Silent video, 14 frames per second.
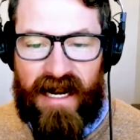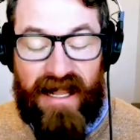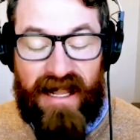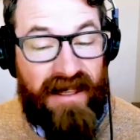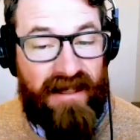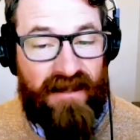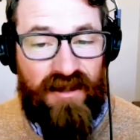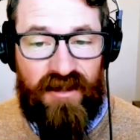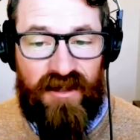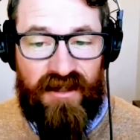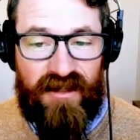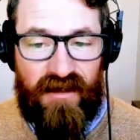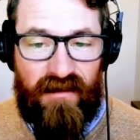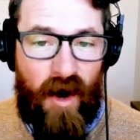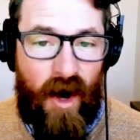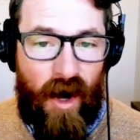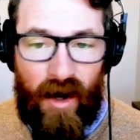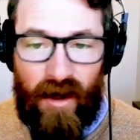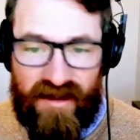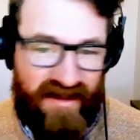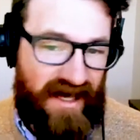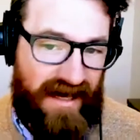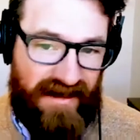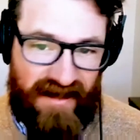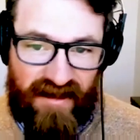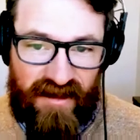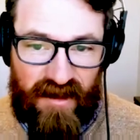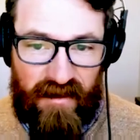And I think churches of all
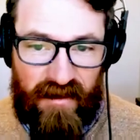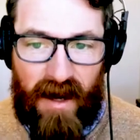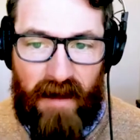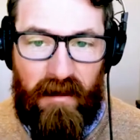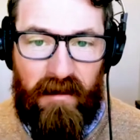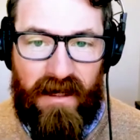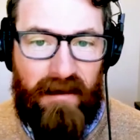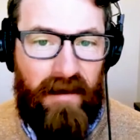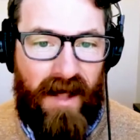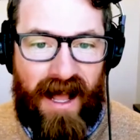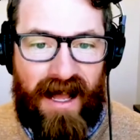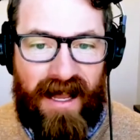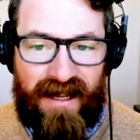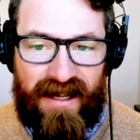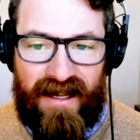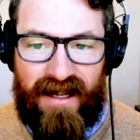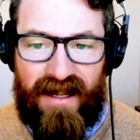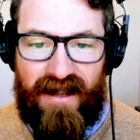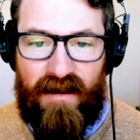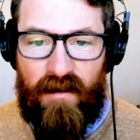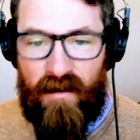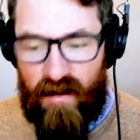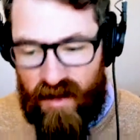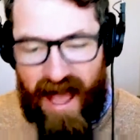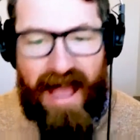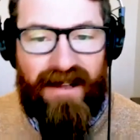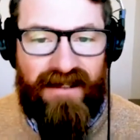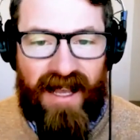sizes could probably apply
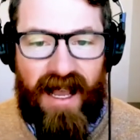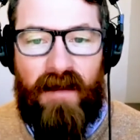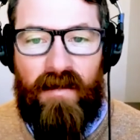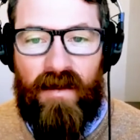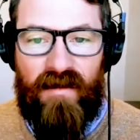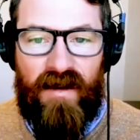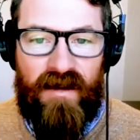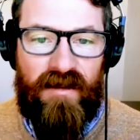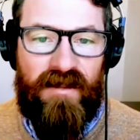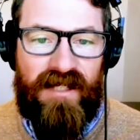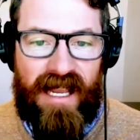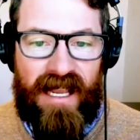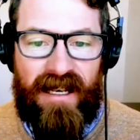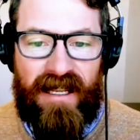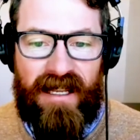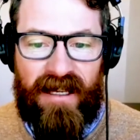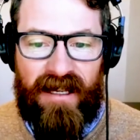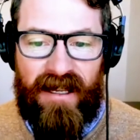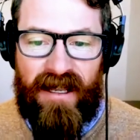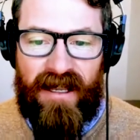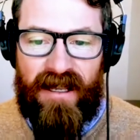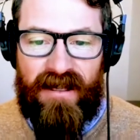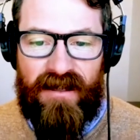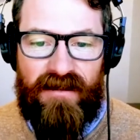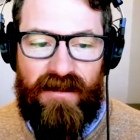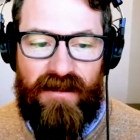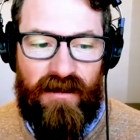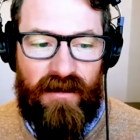that type of understanding
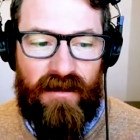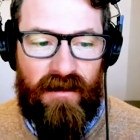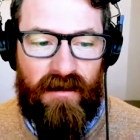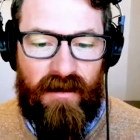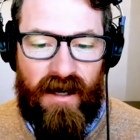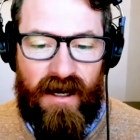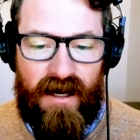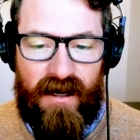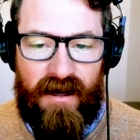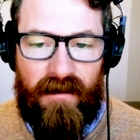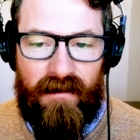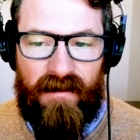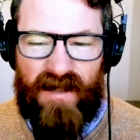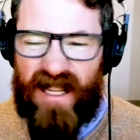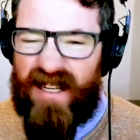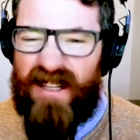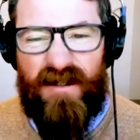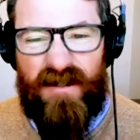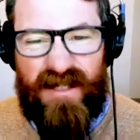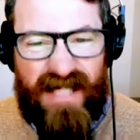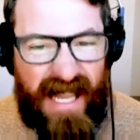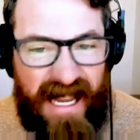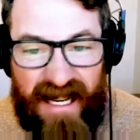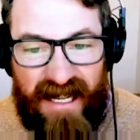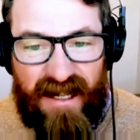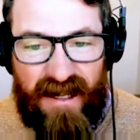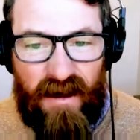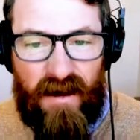to kind of their
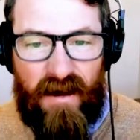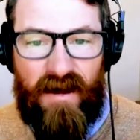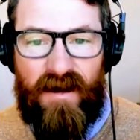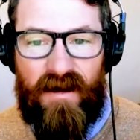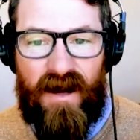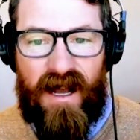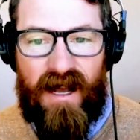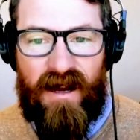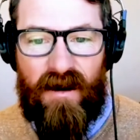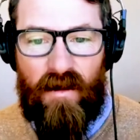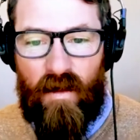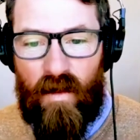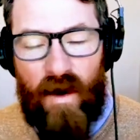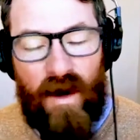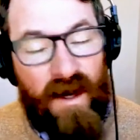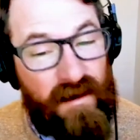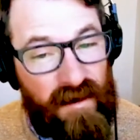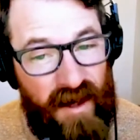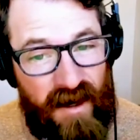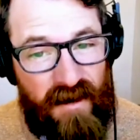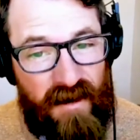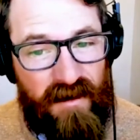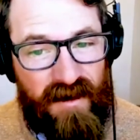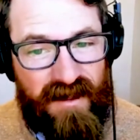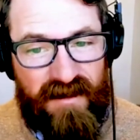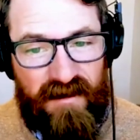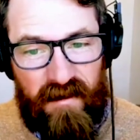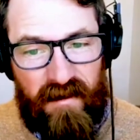data workflow
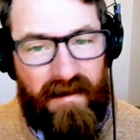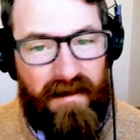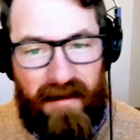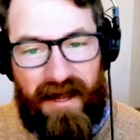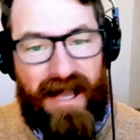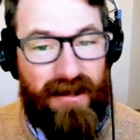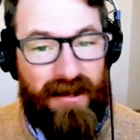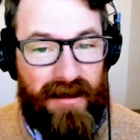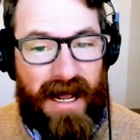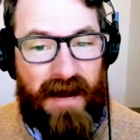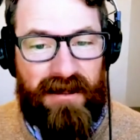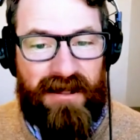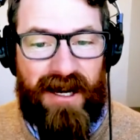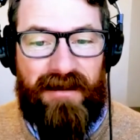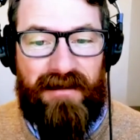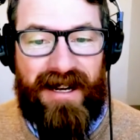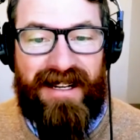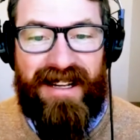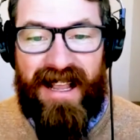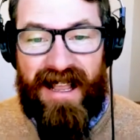is maybe how you and I would talk about it.